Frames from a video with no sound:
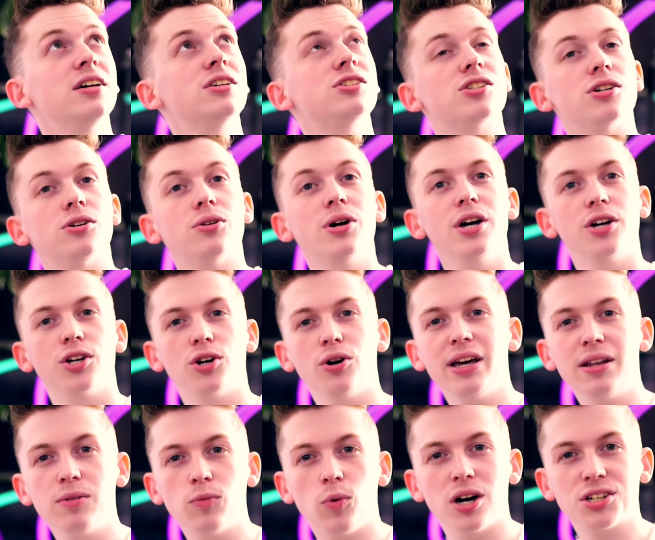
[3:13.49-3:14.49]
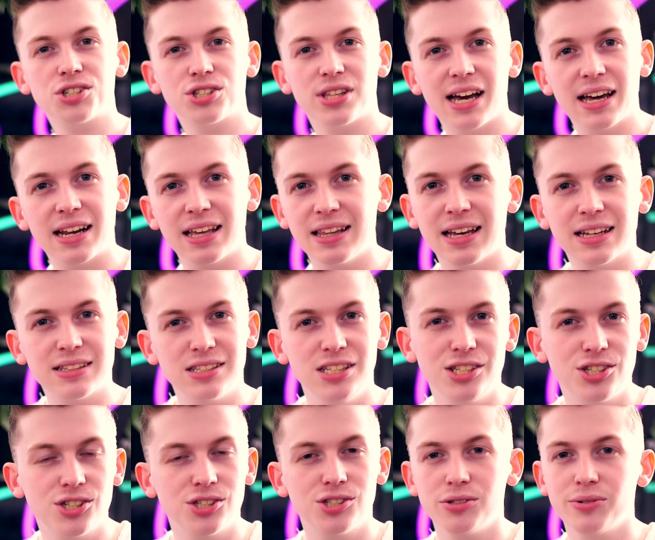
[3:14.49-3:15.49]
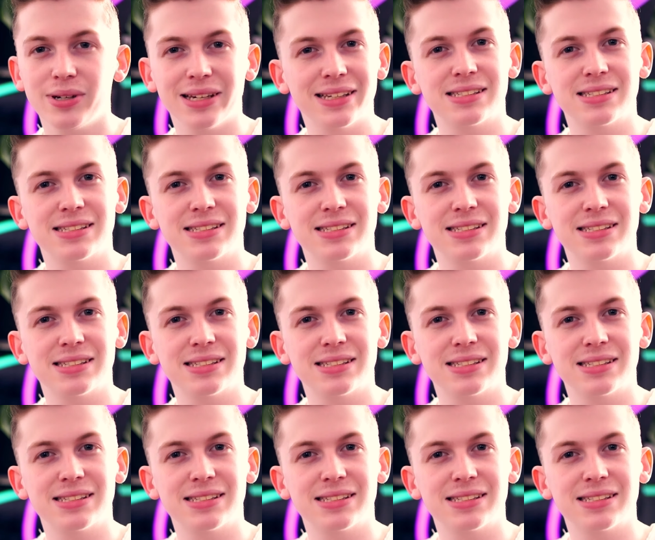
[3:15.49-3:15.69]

So go ahead and watch that, and that teaches you